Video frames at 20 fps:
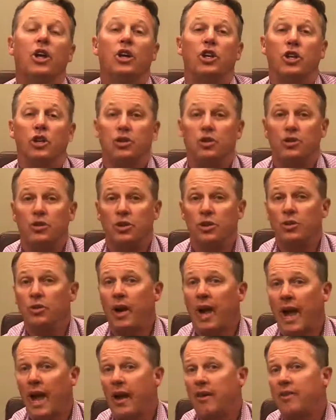you do
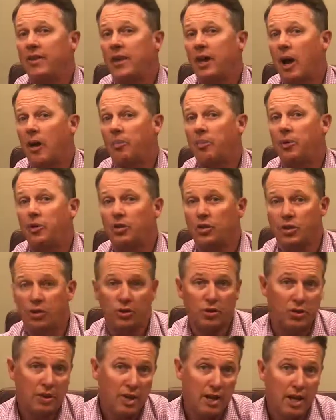have the
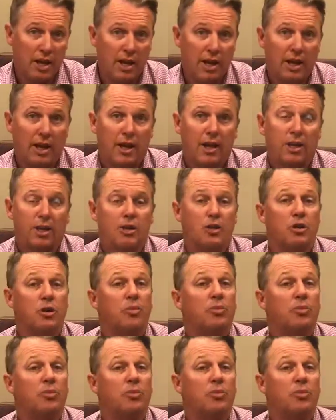opportunity to